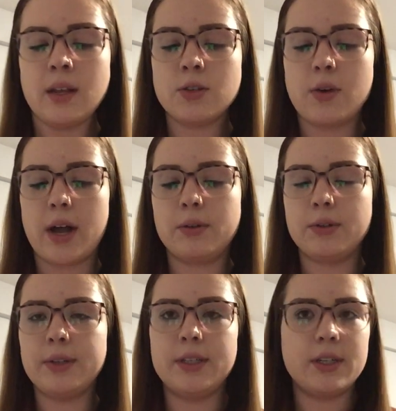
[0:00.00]
So I will
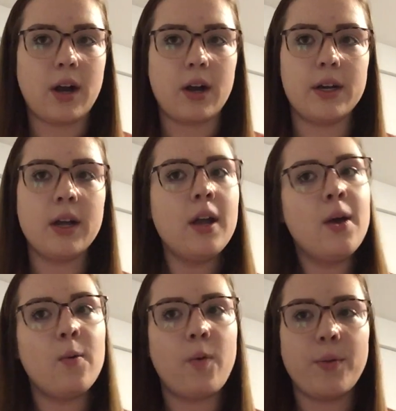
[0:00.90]
read the card
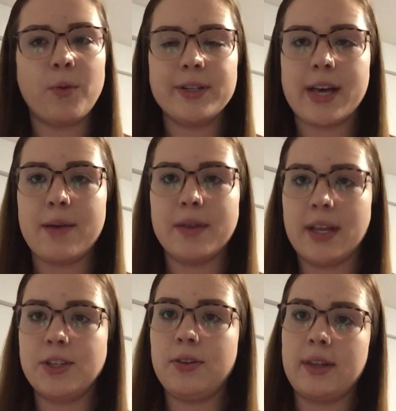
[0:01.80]
one more time and
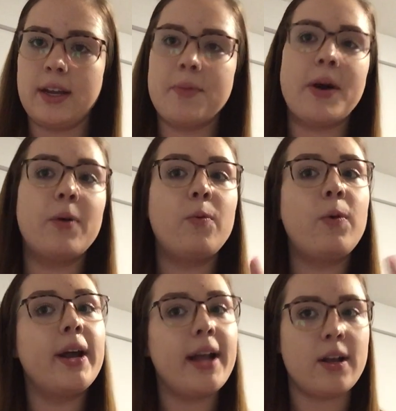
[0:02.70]
let you think about
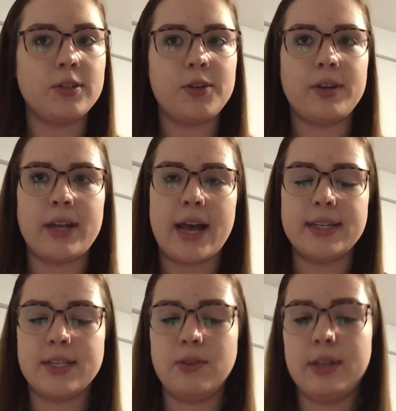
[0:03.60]
what else you could
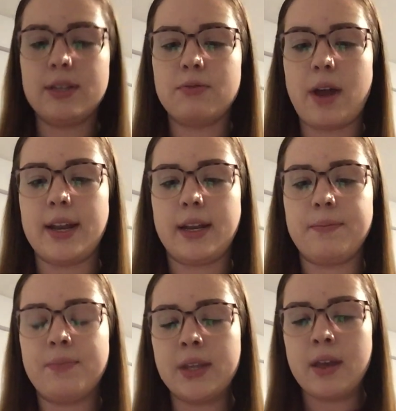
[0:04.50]
add to this writing.
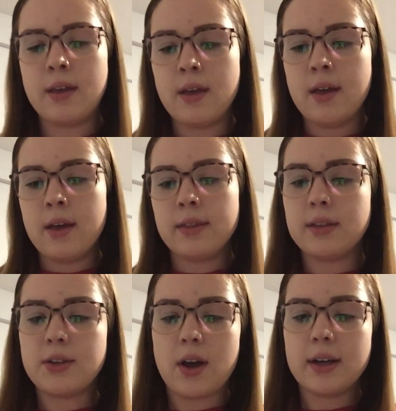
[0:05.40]
The
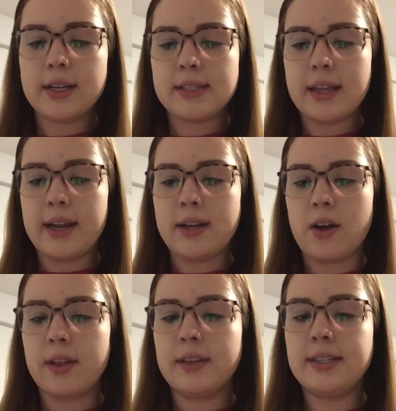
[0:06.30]
dog is laying
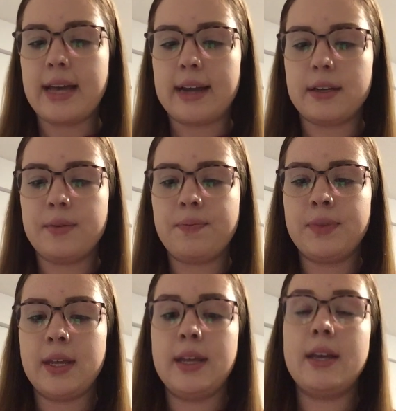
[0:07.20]
on the deck.
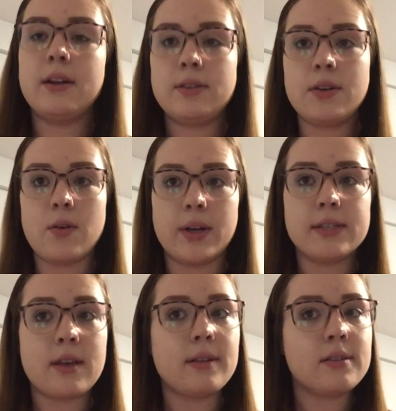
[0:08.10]
He hears a
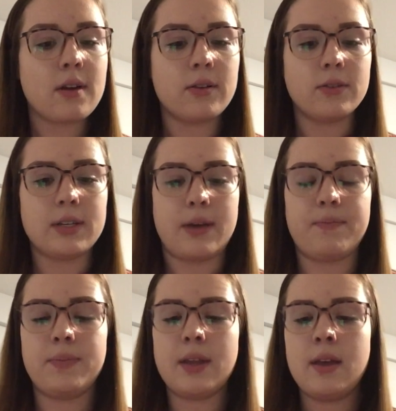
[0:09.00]
noise that startles
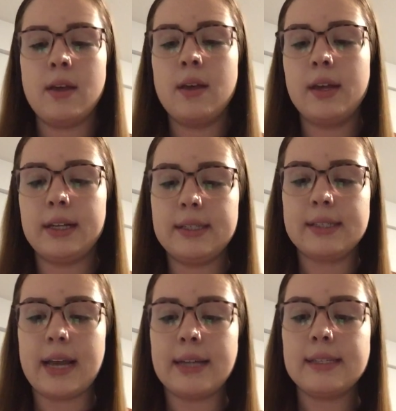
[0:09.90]
him. He
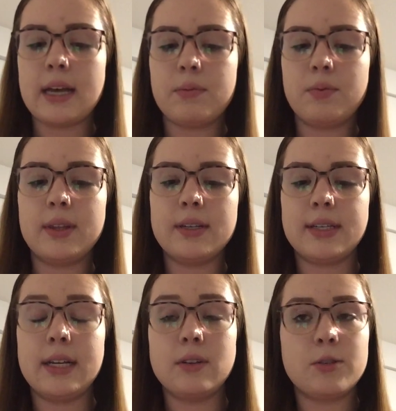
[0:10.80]
stands up with
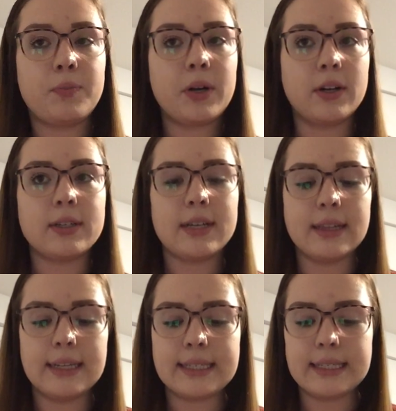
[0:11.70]
his ears perked
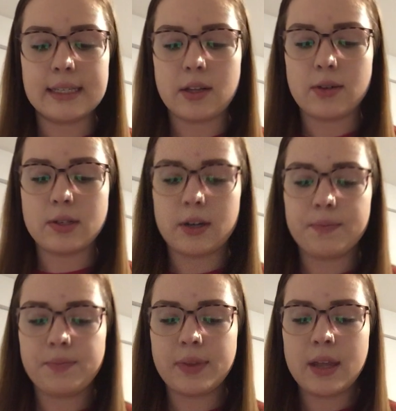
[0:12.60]
and listens closer.